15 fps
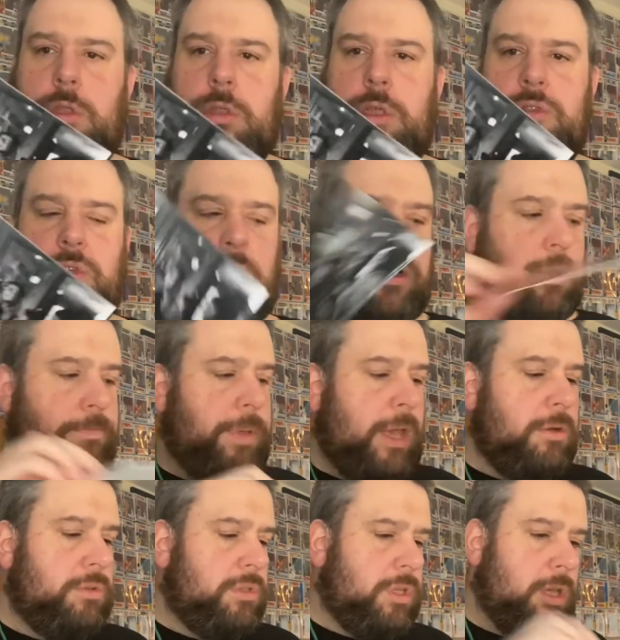There's a little
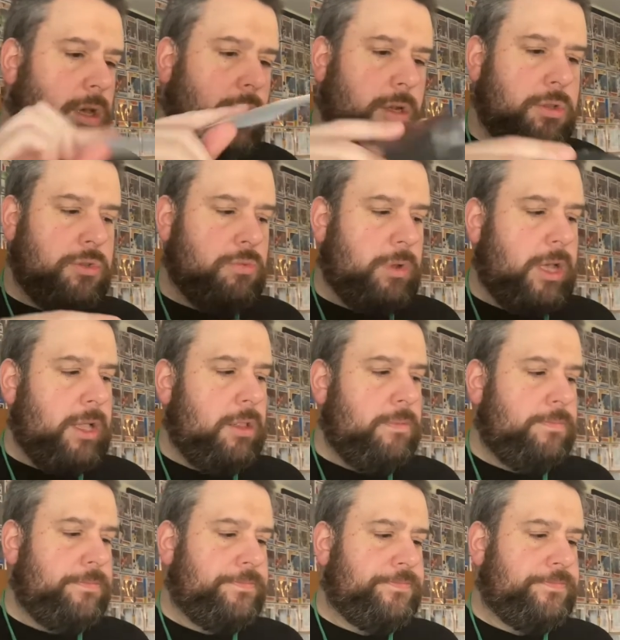postcard as well.